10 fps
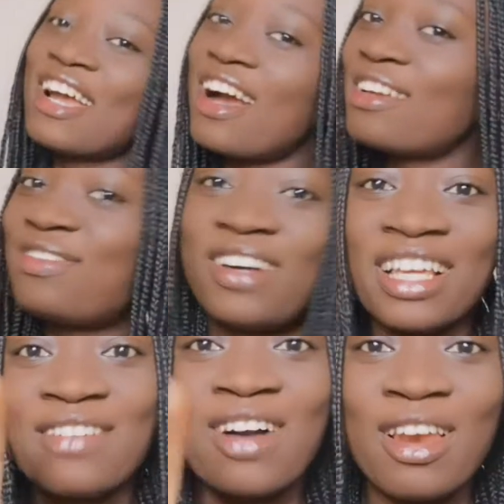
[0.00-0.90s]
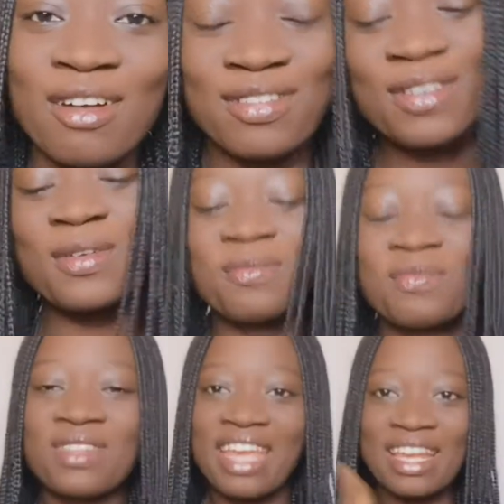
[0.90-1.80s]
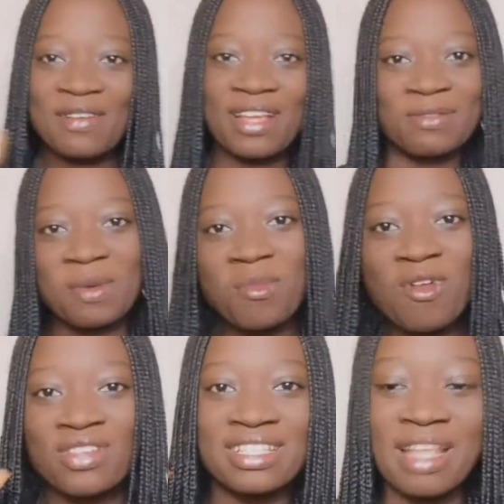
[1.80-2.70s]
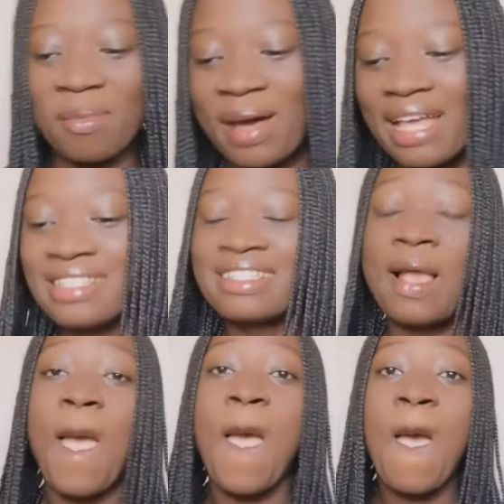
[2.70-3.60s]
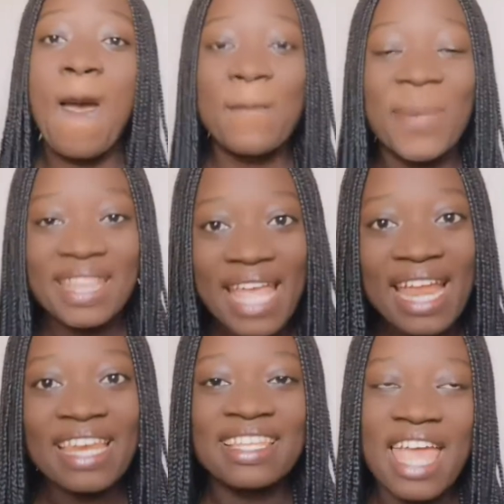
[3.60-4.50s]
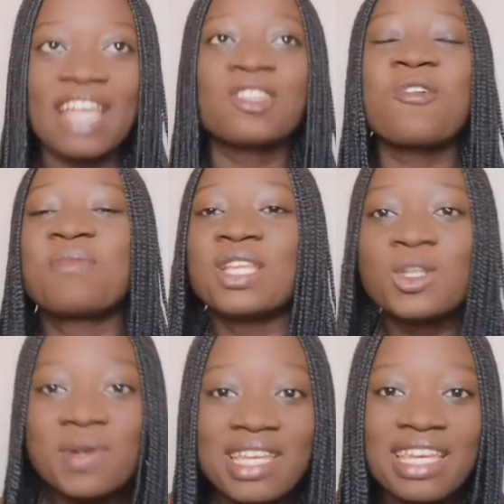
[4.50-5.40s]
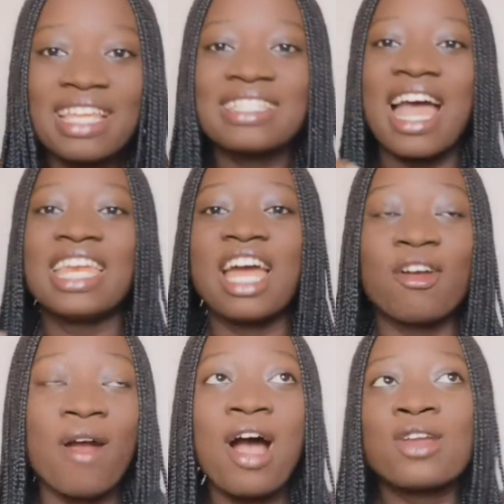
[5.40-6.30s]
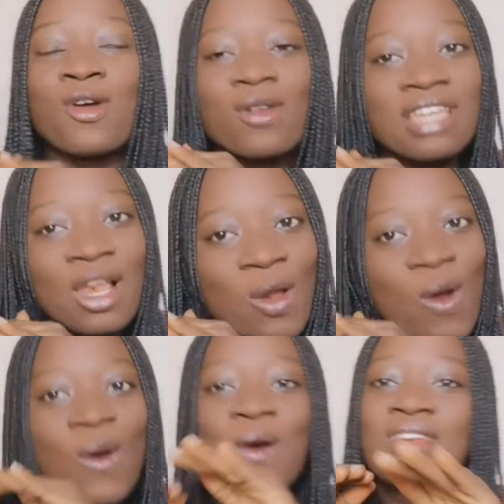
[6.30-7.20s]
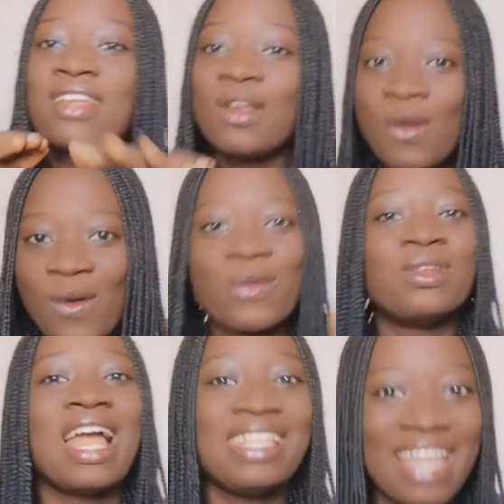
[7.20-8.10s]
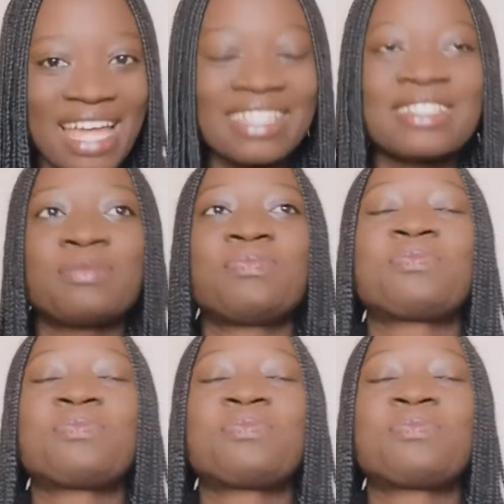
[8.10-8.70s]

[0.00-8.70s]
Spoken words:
God will forgive all of you. Anyways, we move into the past. But then, yeah, so we've been doing this underground, on the low, like that.